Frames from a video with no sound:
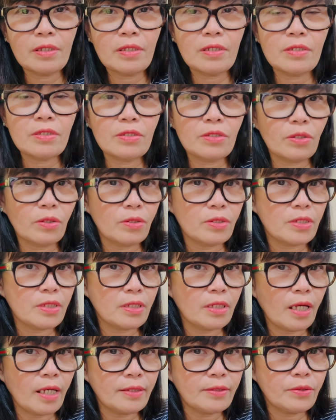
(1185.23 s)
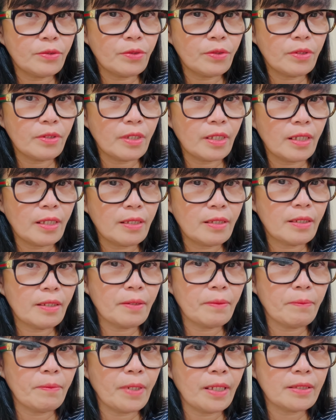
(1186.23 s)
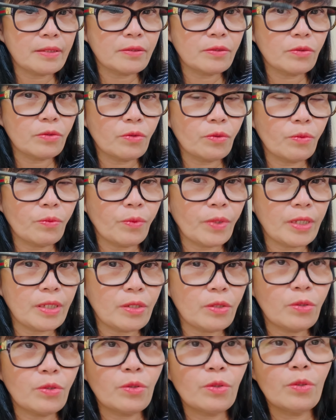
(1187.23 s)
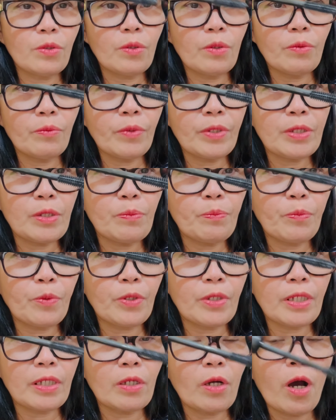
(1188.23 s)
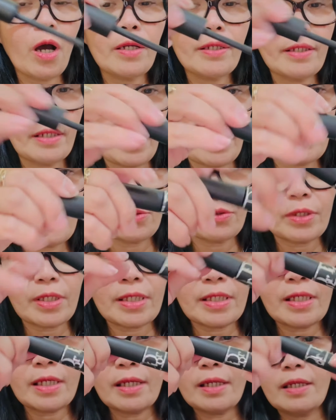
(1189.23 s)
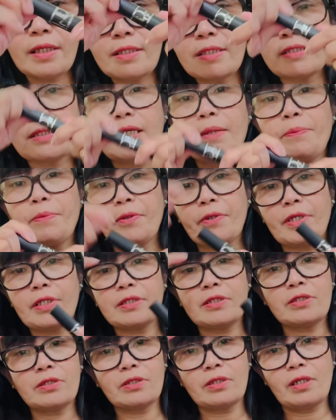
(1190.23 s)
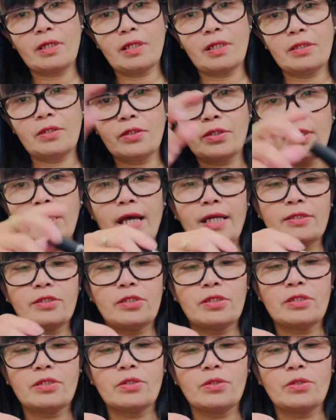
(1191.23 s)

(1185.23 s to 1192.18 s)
So it's not too thick, but when you put it on, it actually separates your lashes.